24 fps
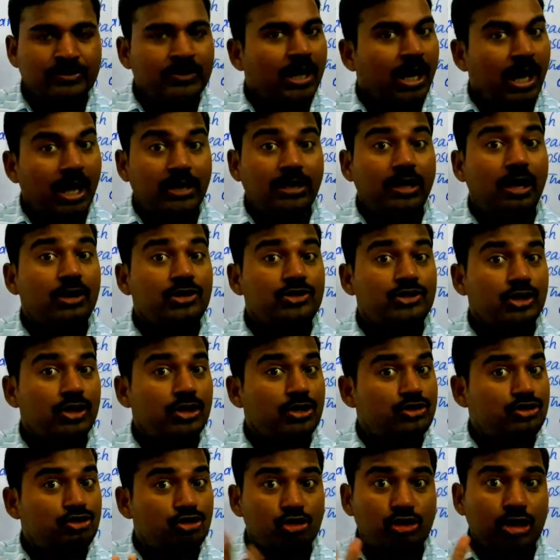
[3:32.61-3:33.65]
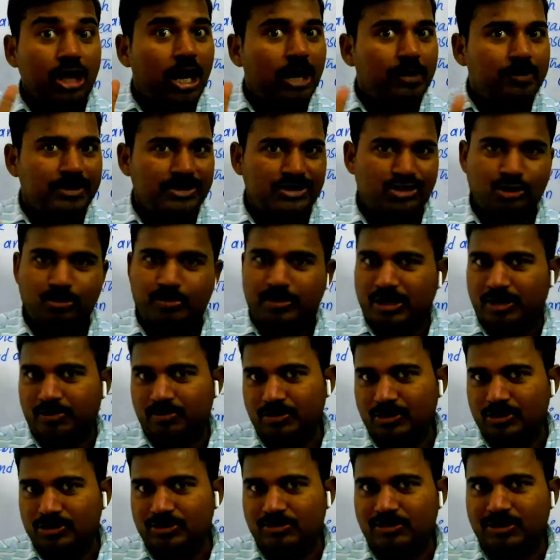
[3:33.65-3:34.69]
and also it should not be
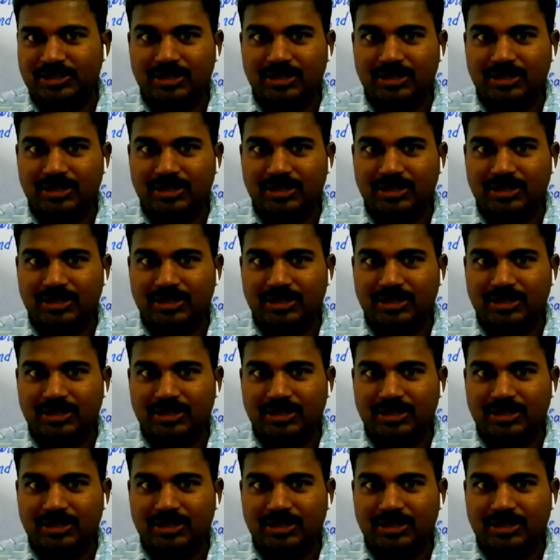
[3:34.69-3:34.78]
superimposable.